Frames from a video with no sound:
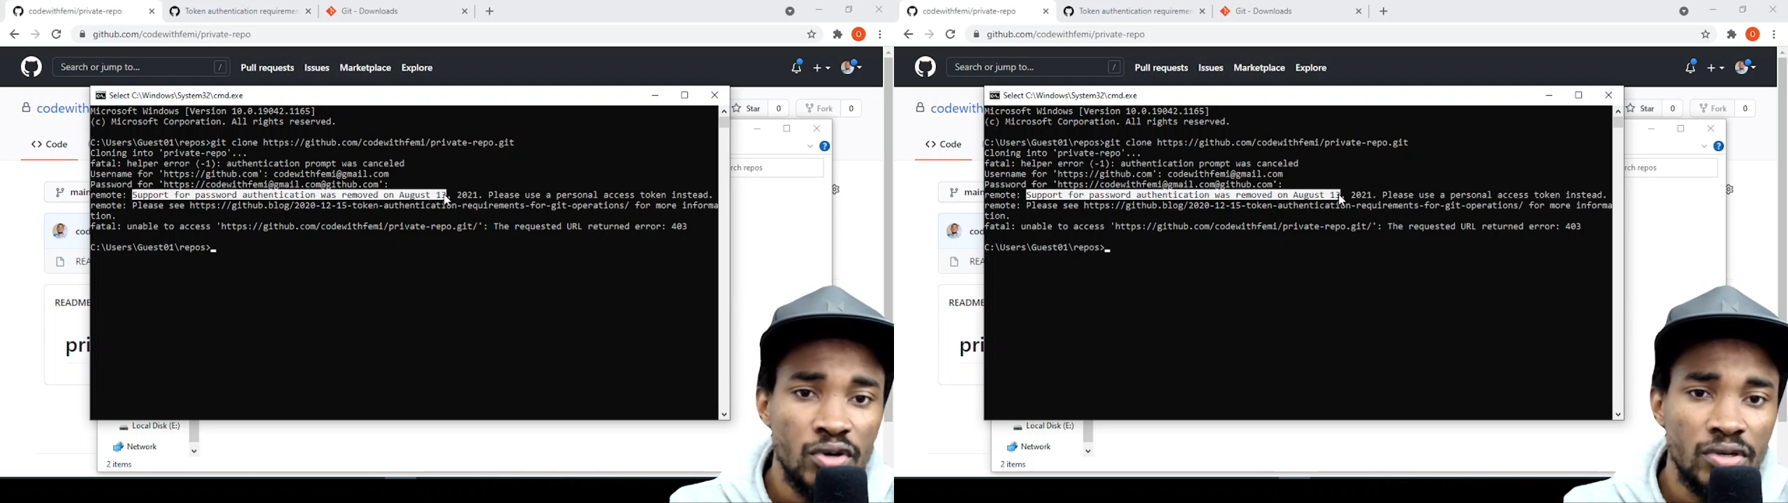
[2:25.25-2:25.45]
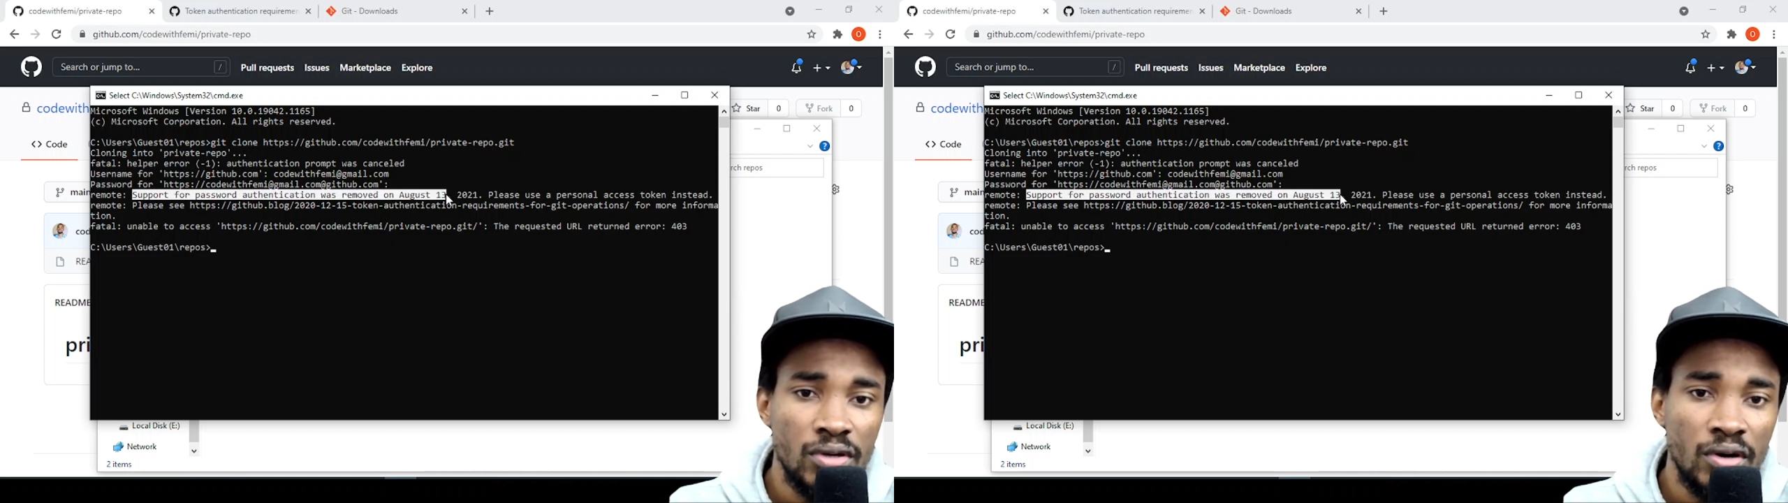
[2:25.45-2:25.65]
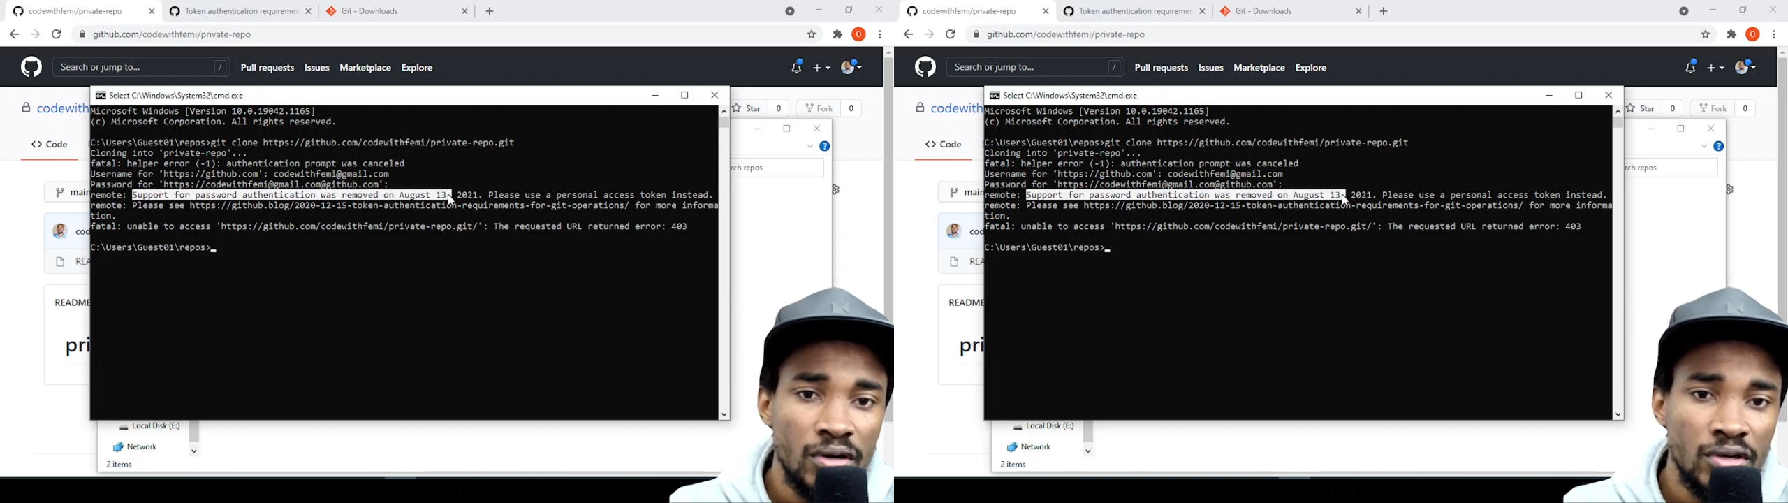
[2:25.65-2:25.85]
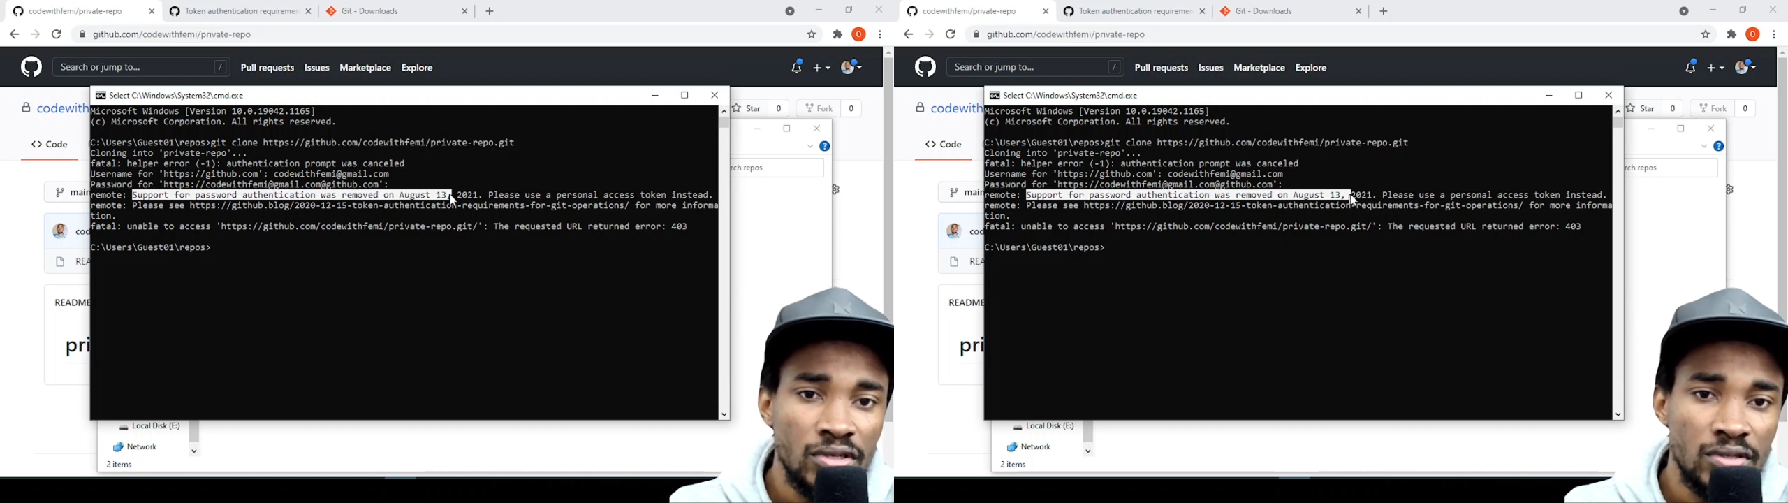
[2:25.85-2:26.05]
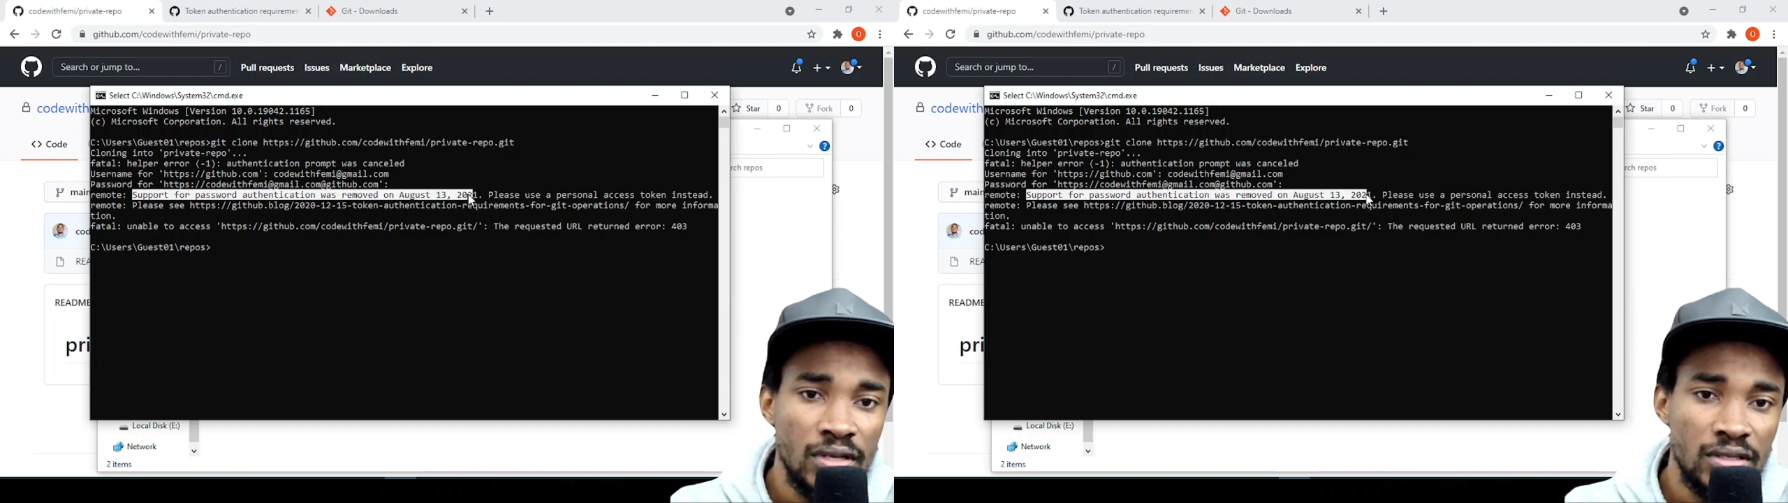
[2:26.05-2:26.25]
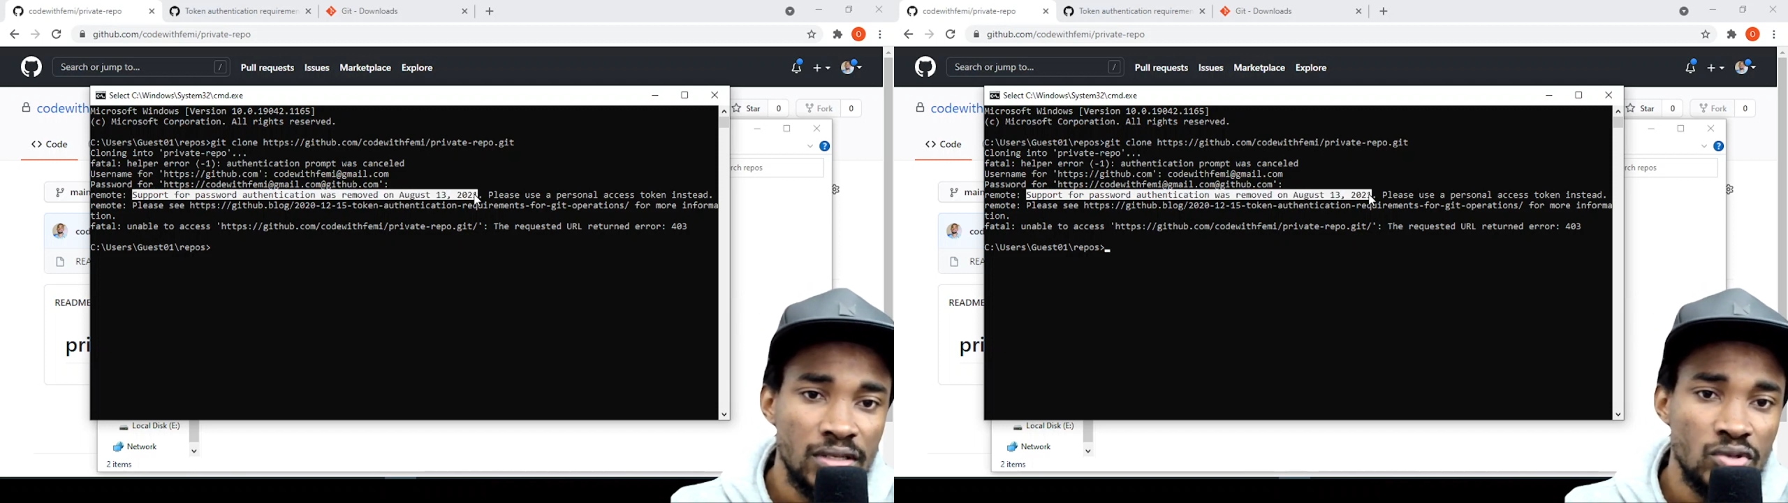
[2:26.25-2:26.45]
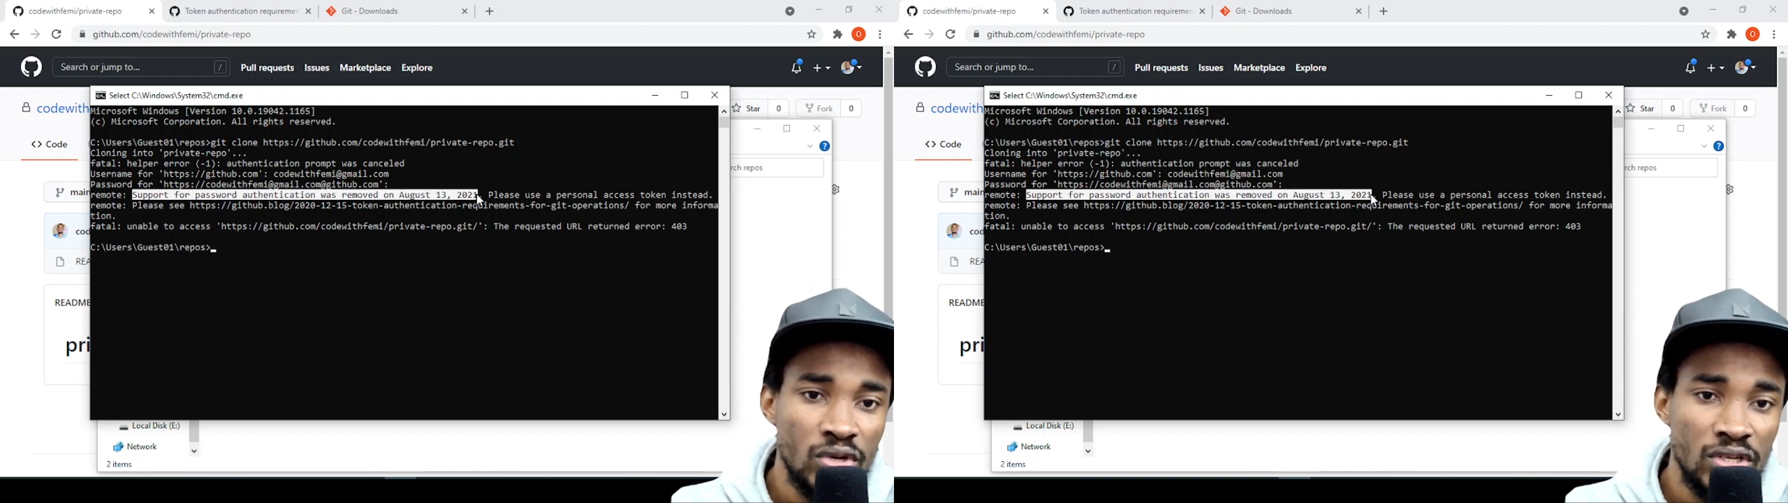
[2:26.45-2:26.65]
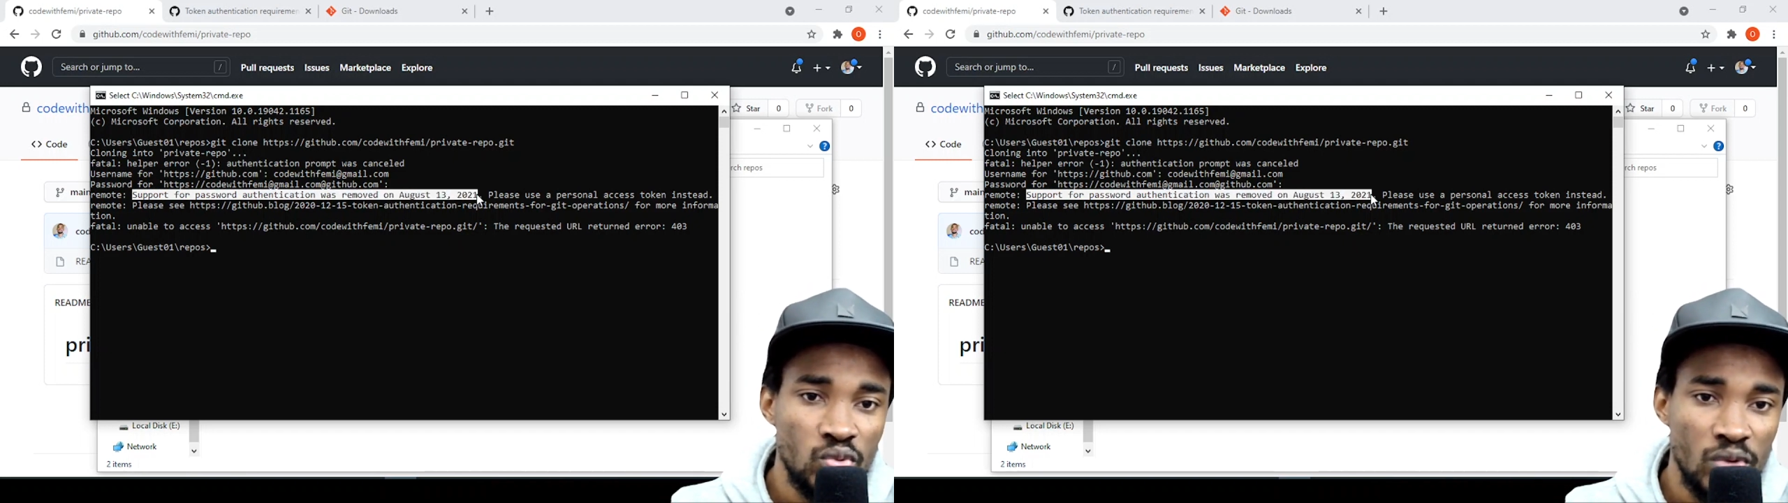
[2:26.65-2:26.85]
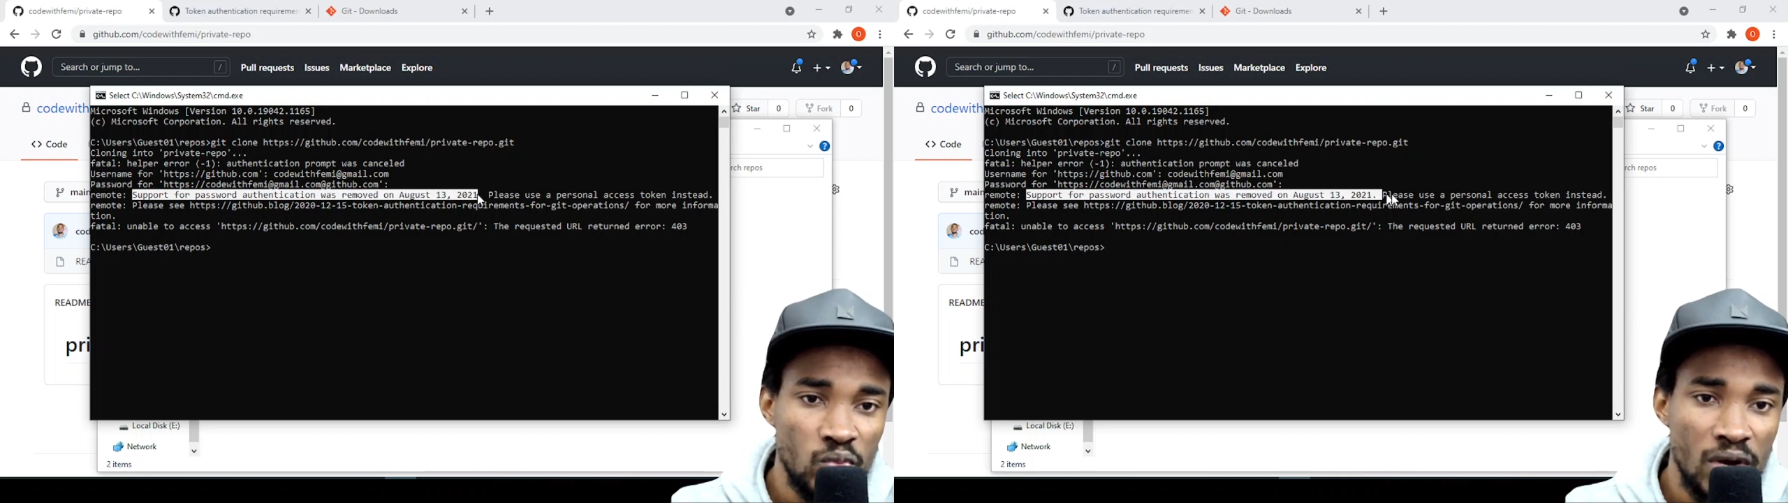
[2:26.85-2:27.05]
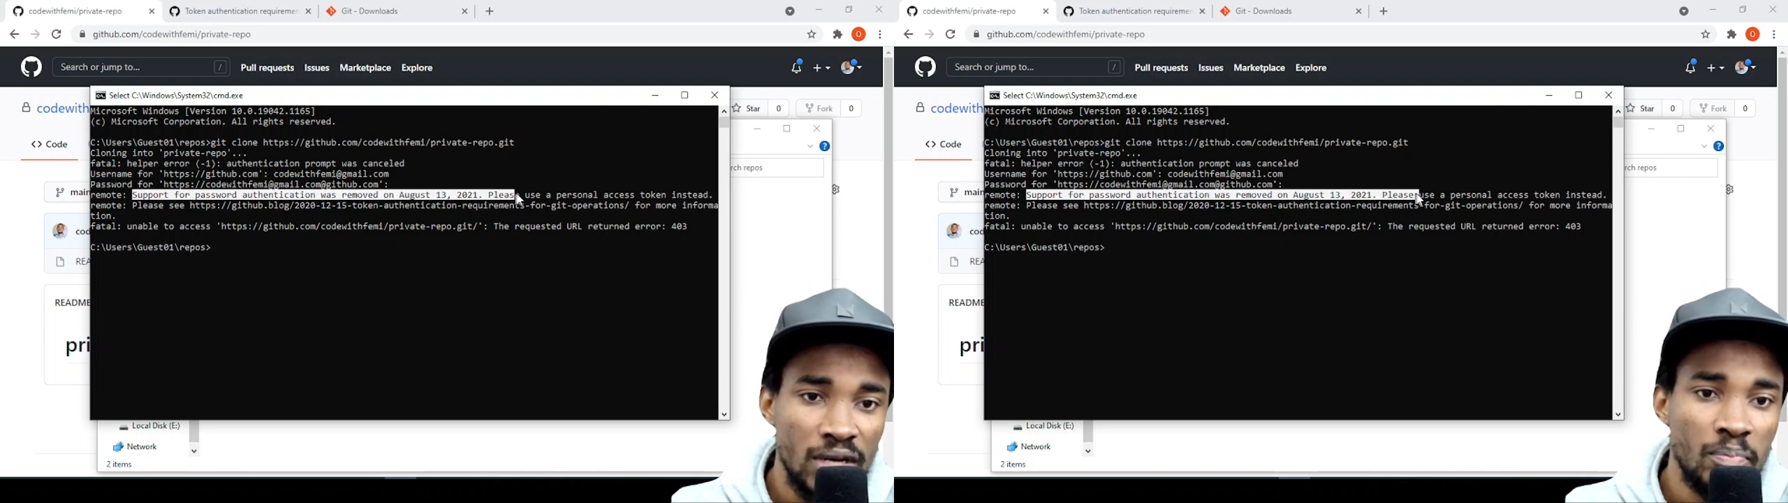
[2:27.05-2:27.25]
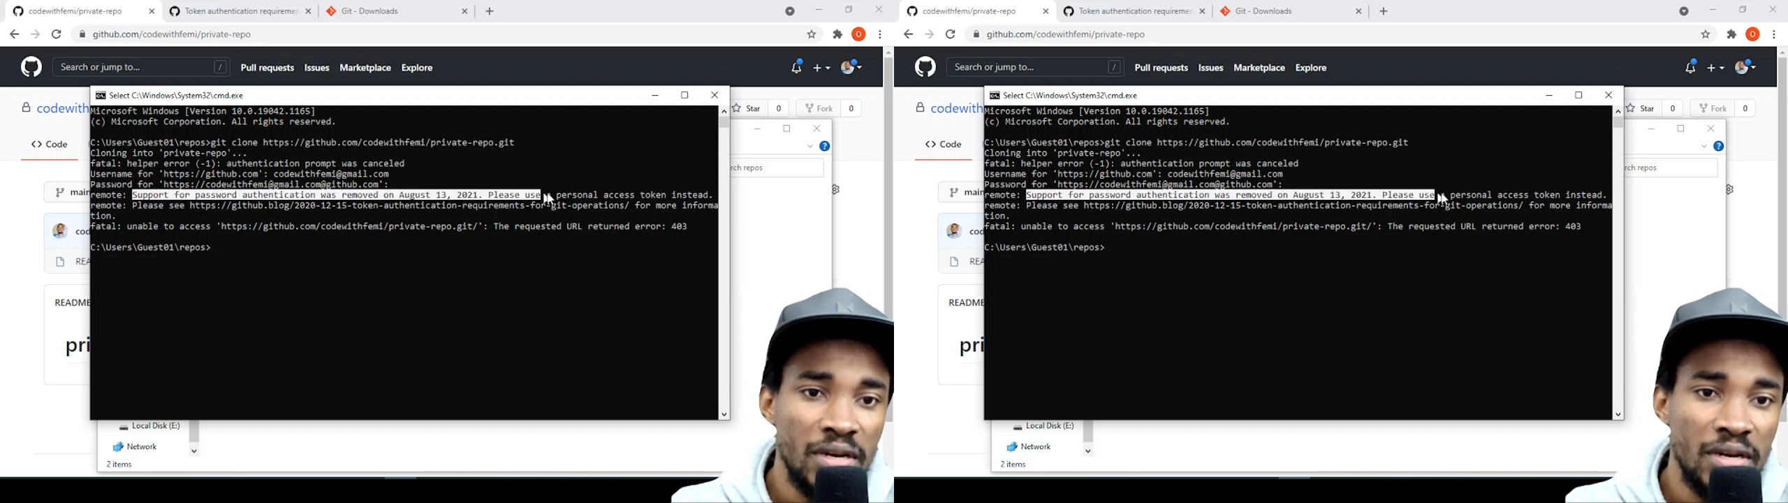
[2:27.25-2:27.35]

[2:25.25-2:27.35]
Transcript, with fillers: on August thirteenth twenty twenty-one.